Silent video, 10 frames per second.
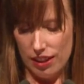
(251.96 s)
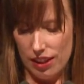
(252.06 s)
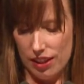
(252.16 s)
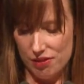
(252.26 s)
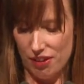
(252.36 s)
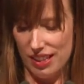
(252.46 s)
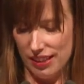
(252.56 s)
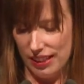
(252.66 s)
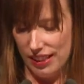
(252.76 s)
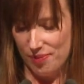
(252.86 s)
And
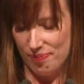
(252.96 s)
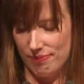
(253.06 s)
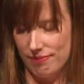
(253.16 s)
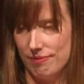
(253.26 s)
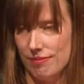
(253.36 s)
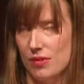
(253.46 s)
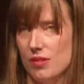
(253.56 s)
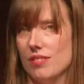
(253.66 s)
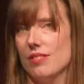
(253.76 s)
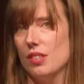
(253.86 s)
finally,
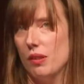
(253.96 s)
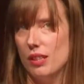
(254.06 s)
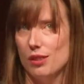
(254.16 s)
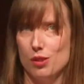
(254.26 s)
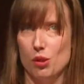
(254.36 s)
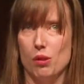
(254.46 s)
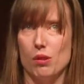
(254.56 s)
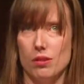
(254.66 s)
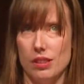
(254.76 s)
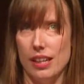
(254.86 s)
so I don't talk
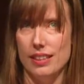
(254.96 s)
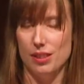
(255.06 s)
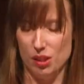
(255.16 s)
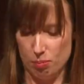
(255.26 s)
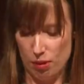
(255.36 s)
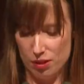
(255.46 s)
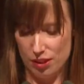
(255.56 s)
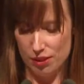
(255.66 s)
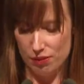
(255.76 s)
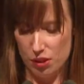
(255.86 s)
all day to this
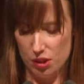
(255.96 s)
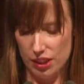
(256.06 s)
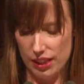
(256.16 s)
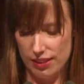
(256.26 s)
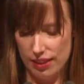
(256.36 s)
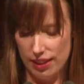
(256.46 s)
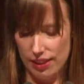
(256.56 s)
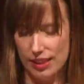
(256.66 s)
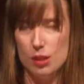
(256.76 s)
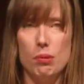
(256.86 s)
process flow sheet,
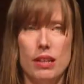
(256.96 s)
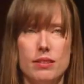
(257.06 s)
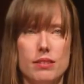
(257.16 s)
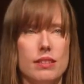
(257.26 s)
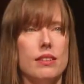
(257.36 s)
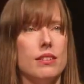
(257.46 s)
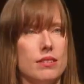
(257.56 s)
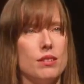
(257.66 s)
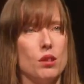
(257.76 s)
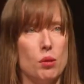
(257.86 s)
it's plain to see that this
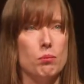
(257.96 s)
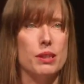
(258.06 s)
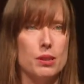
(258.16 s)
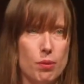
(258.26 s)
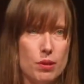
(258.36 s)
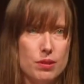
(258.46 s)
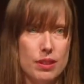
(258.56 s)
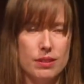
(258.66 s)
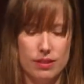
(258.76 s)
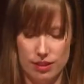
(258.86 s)
is a complex
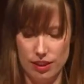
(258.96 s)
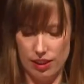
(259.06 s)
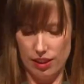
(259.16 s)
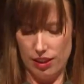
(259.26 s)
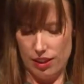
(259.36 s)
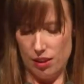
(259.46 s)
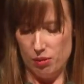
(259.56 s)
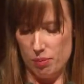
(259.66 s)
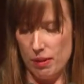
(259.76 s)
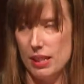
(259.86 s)
process
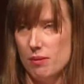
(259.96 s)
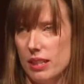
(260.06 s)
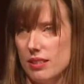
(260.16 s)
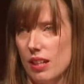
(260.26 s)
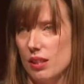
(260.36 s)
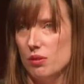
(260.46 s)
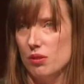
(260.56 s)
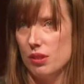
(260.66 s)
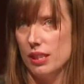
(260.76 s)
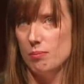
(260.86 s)
with many recycle
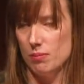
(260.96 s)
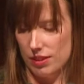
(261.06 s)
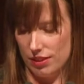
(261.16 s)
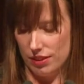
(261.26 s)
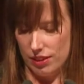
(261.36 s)
streams,